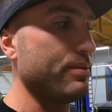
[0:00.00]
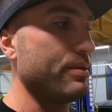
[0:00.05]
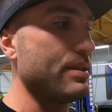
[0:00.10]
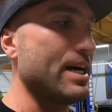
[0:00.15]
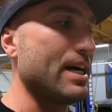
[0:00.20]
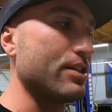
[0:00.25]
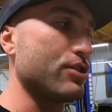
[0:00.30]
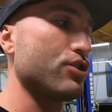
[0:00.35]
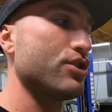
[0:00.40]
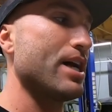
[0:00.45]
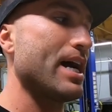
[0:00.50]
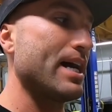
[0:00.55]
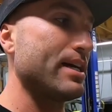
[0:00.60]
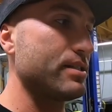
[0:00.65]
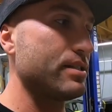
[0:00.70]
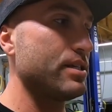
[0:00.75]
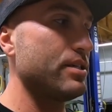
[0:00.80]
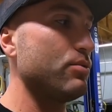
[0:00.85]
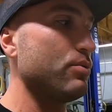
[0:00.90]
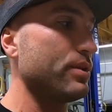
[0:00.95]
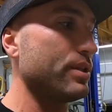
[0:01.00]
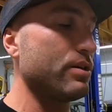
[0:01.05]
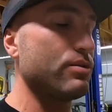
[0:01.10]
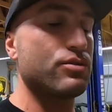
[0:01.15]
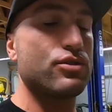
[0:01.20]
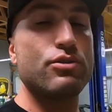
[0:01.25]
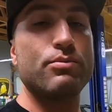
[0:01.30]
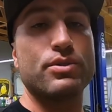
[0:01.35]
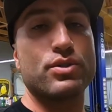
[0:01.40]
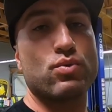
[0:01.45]
that chassis
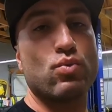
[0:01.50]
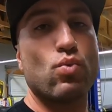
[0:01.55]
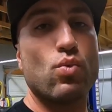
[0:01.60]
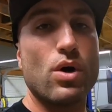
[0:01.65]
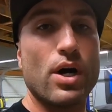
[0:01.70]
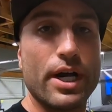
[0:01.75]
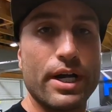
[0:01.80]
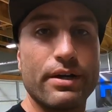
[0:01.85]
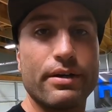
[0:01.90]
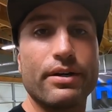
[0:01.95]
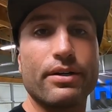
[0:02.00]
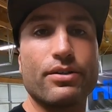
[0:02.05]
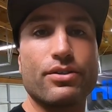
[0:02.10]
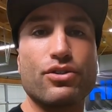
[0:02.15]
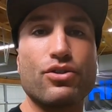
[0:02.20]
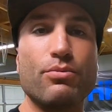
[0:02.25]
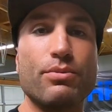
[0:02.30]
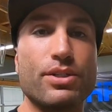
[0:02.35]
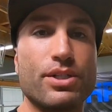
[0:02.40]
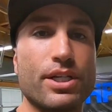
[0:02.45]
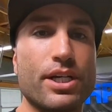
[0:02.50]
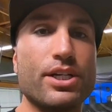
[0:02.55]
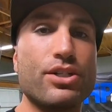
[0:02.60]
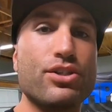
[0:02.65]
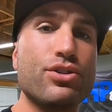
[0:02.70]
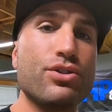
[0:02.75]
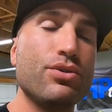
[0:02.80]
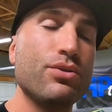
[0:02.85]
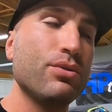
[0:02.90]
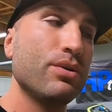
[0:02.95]
without too much wiring or too much
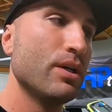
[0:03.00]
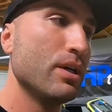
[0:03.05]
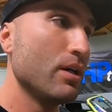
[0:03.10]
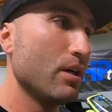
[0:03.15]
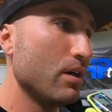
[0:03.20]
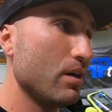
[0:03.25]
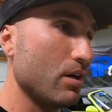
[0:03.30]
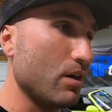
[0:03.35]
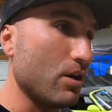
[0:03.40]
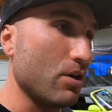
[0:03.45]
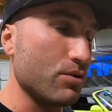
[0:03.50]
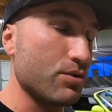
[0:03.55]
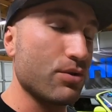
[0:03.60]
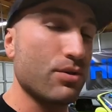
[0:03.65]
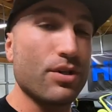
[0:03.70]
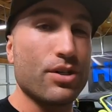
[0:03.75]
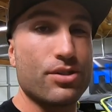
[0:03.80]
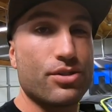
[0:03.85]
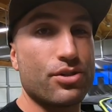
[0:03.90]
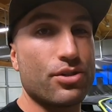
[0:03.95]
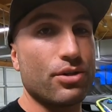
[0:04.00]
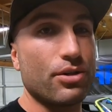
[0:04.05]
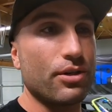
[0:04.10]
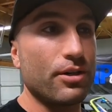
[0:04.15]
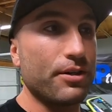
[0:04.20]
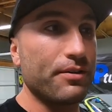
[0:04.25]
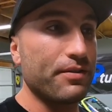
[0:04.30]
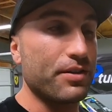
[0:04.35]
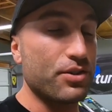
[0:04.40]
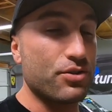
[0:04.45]
issue. Also, not
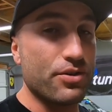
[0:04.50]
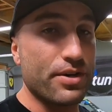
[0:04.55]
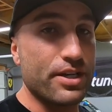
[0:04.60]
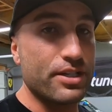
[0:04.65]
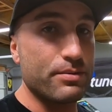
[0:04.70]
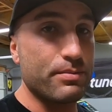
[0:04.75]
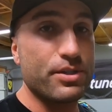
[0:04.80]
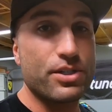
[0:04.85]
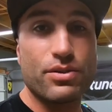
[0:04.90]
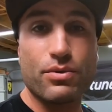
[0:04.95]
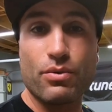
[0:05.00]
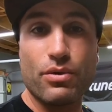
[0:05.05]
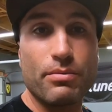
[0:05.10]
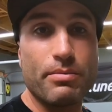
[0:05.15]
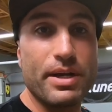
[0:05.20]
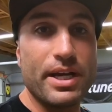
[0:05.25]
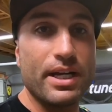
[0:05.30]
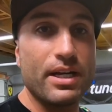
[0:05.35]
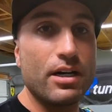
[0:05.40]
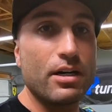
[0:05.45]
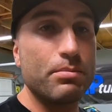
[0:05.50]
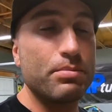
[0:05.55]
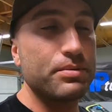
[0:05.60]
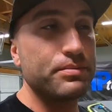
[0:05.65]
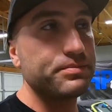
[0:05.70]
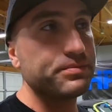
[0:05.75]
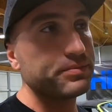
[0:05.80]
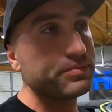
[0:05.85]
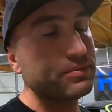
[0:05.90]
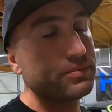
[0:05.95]
sure if the transmission would mate
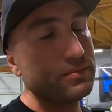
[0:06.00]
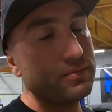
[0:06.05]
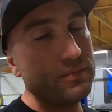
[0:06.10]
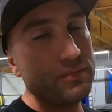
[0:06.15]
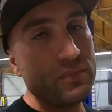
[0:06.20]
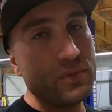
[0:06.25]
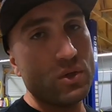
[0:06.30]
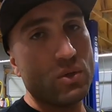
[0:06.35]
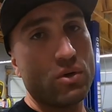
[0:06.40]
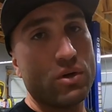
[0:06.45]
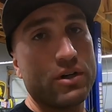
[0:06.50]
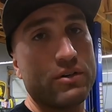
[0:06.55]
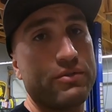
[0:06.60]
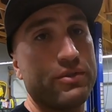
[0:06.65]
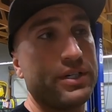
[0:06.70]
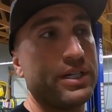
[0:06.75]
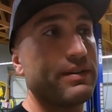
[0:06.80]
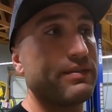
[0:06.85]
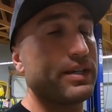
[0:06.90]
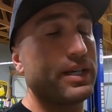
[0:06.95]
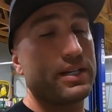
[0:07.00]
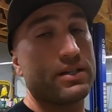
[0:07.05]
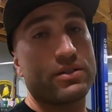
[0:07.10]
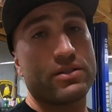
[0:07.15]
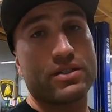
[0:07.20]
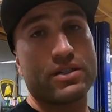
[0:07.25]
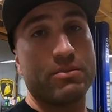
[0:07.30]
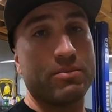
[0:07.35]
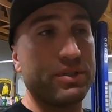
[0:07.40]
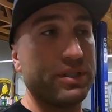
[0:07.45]
up or if we'd have to
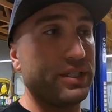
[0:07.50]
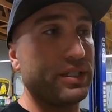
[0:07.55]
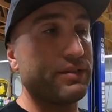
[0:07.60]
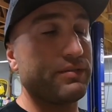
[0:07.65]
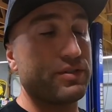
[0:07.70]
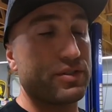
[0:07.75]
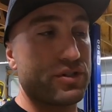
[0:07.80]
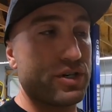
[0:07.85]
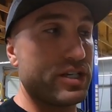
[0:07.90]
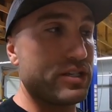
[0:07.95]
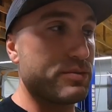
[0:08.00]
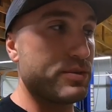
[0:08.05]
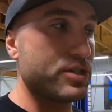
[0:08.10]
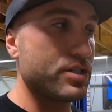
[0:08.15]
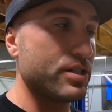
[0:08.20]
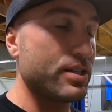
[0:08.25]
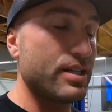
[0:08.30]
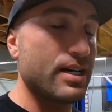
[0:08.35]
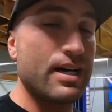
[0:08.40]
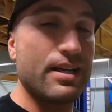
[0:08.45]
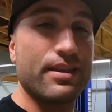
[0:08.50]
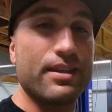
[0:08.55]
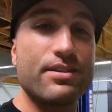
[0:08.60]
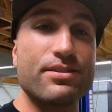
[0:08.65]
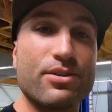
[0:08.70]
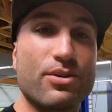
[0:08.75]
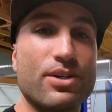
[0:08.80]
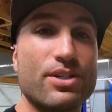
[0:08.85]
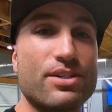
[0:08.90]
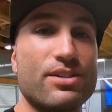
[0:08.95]
get a completely different transmission.
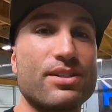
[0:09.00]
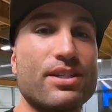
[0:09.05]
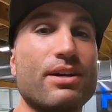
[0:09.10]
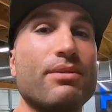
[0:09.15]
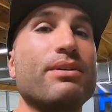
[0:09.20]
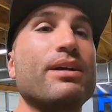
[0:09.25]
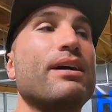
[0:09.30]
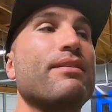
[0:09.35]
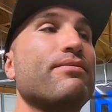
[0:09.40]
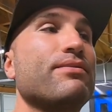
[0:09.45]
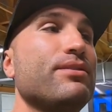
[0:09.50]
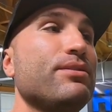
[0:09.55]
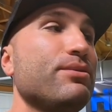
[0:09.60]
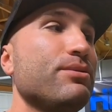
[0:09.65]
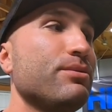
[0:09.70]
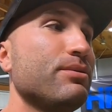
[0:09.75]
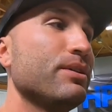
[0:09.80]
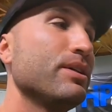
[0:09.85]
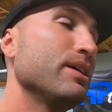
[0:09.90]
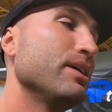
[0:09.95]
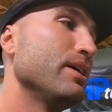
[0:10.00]
These are questions I would have to